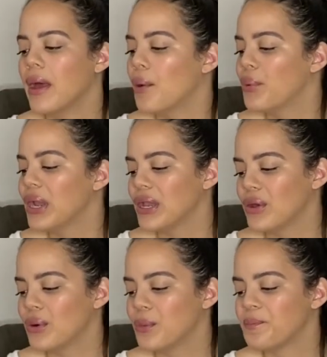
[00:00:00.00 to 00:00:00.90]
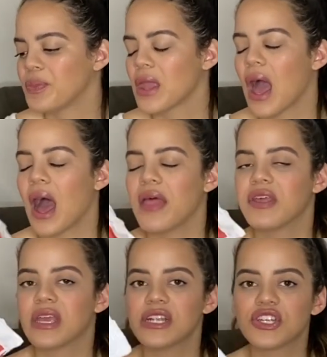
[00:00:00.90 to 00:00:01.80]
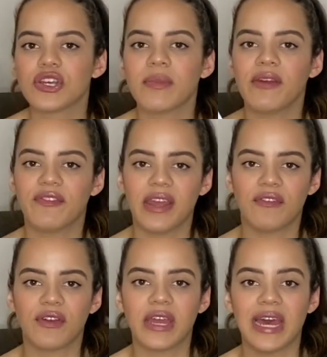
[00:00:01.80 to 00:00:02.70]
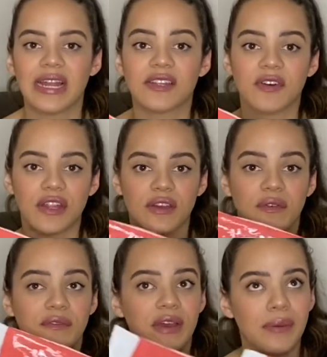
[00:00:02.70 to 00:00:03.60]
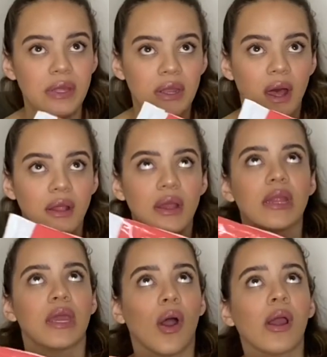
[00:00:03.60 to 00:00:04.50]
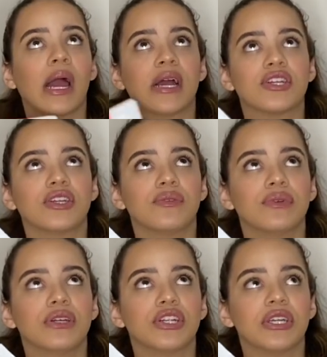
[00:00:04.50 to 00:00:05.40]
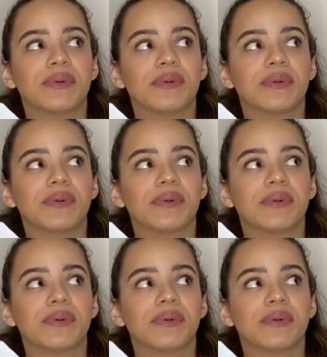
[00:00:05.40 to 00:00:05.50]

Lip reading: But anywho, the Kidgets are my favorite, and it's funny, they're from Family Dollar, and they are actually really cheap.